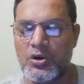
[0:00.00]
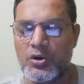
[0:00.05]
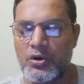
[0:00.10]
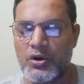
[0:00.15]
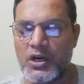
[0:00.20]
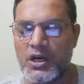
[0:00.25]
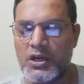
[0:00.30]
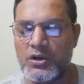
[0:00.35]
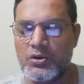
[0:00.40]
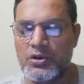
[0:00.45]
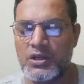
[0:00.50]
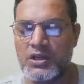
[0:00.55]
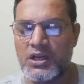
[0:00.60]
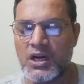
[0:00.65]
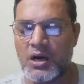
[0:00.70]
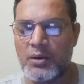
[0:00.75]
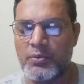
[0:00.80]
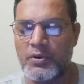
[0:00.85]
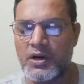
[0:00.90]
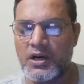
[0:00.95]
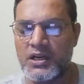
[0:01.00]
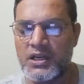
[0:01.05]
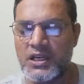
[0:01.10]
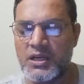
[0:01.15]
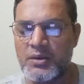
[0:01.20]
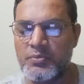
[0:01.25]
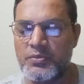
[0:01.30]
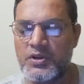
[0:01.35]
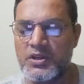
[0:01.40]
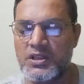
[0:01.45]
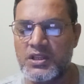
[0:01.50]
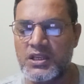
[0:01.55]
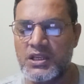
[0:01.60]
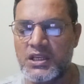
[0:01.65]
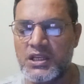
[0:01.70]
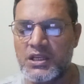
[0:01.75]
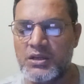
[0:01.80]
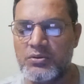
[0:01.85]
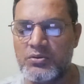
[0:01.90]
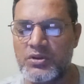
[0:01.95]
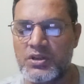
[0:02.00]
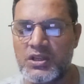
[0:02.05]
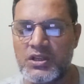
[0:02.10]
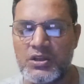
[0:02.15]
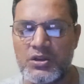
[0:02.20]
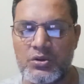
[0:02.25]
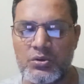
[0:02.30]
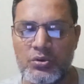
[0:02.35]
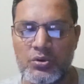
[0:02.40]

where we cover everything you need